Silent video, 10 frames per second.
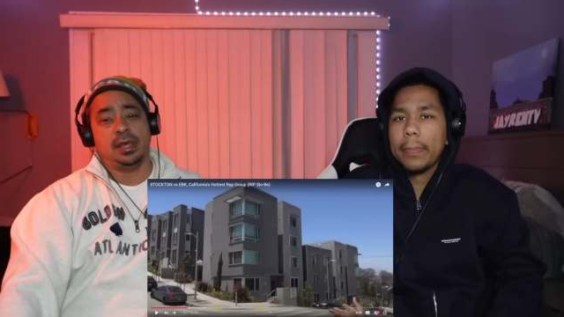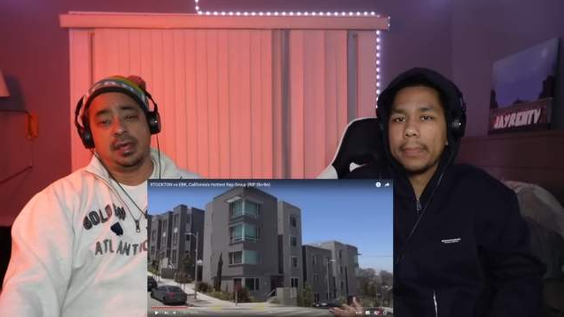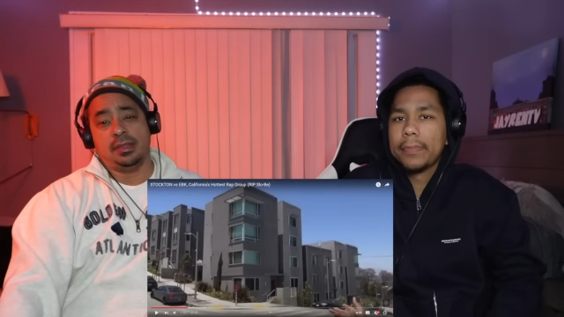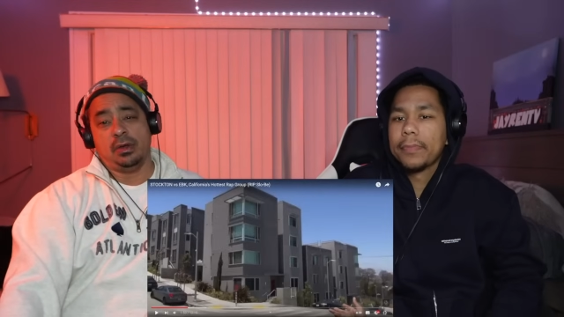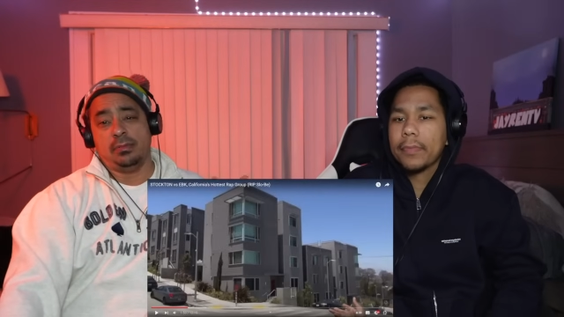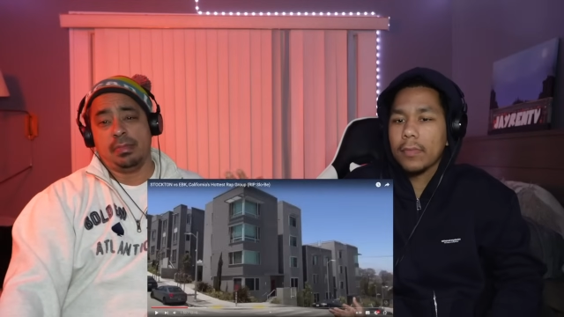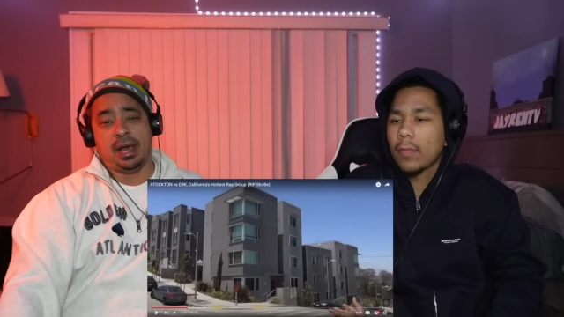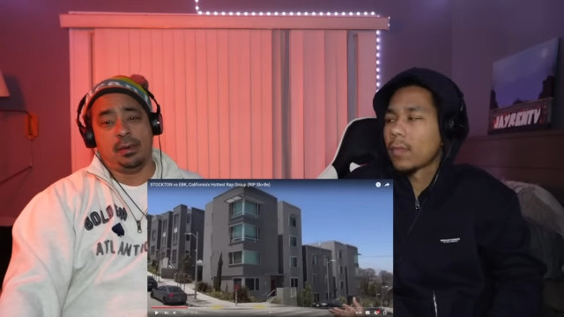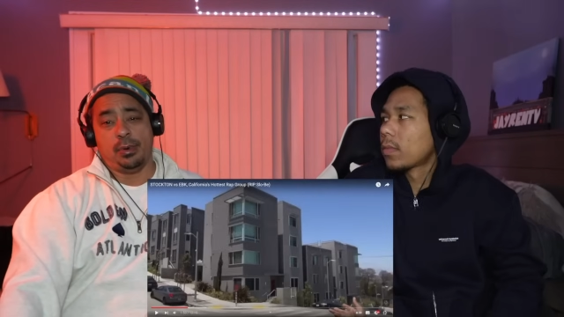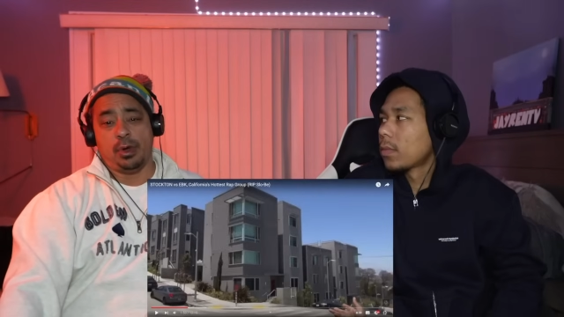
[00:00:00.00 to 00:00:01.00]
Speaker 1: and they'll
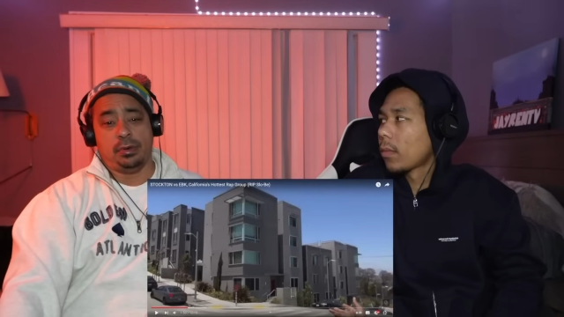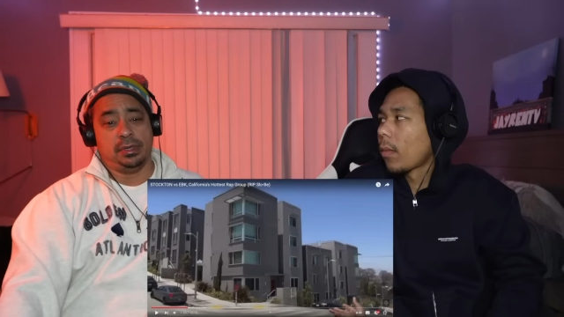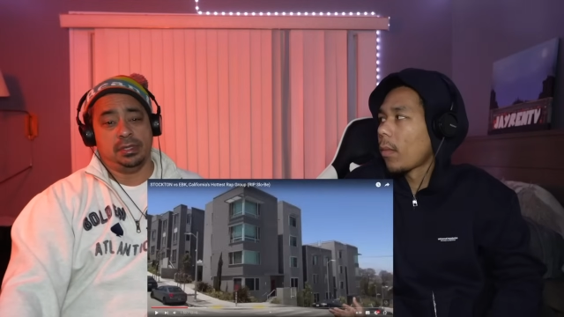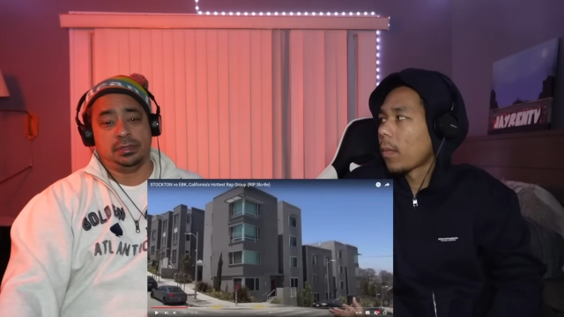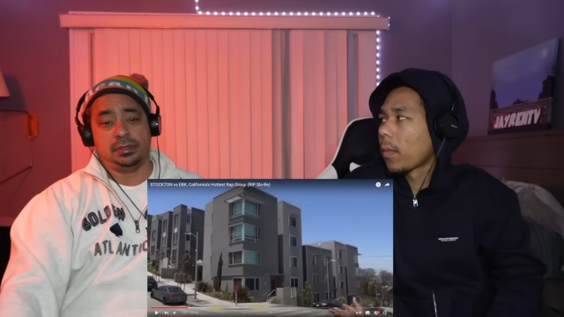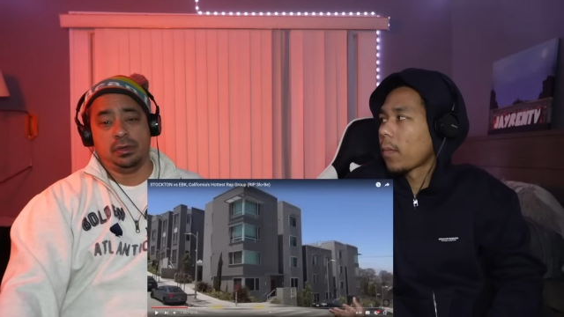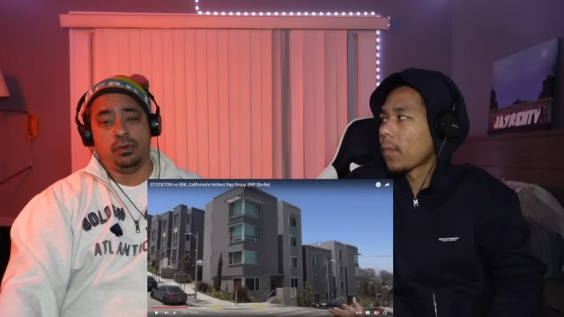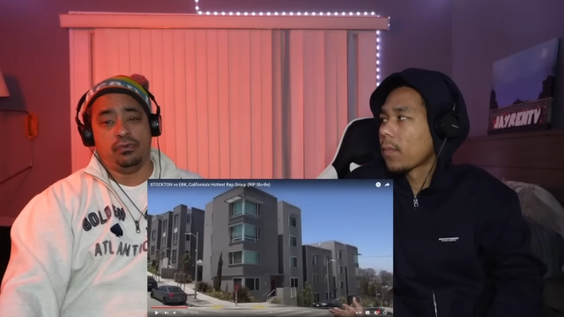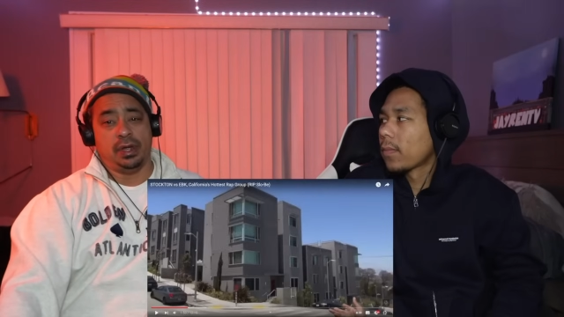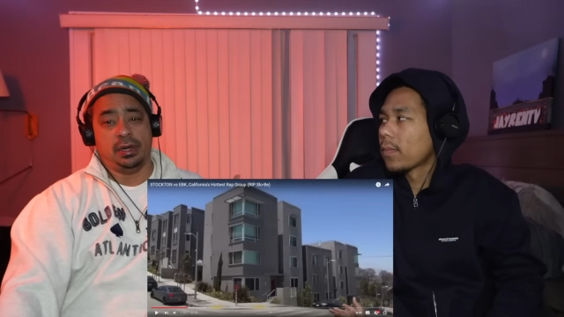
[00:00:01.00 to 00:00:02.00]
buy apartments
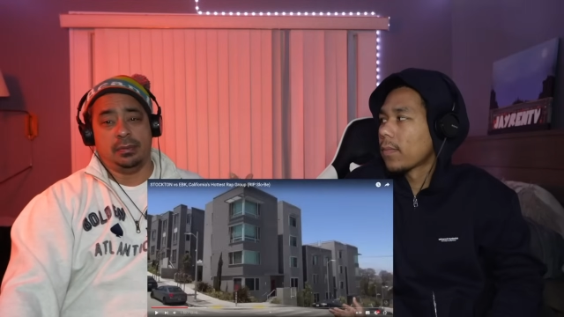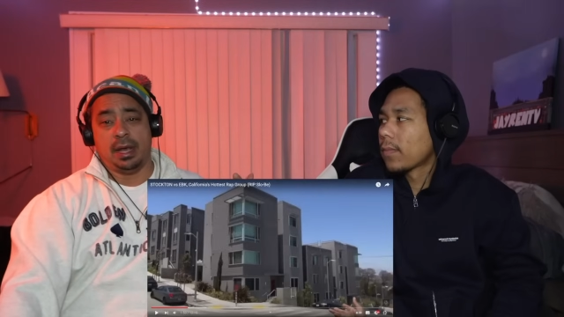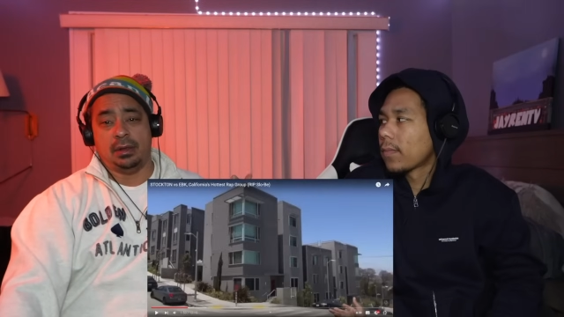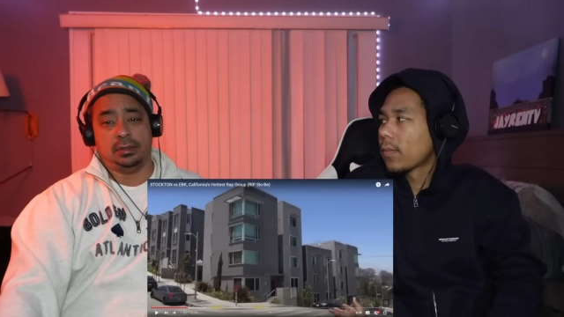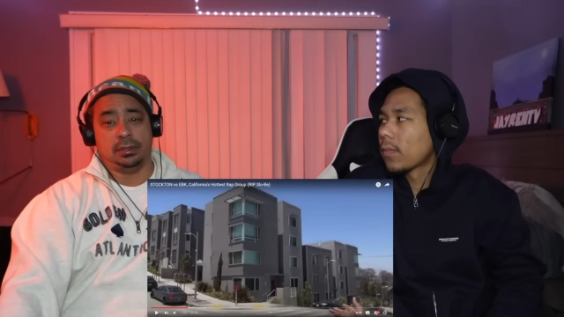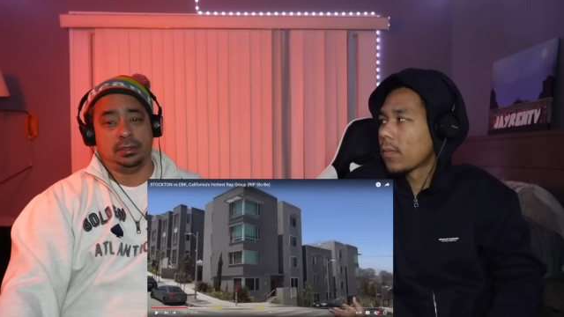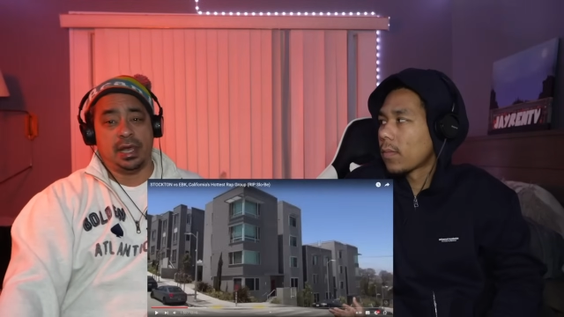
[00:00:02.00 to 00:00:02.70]
or rent them out. And it's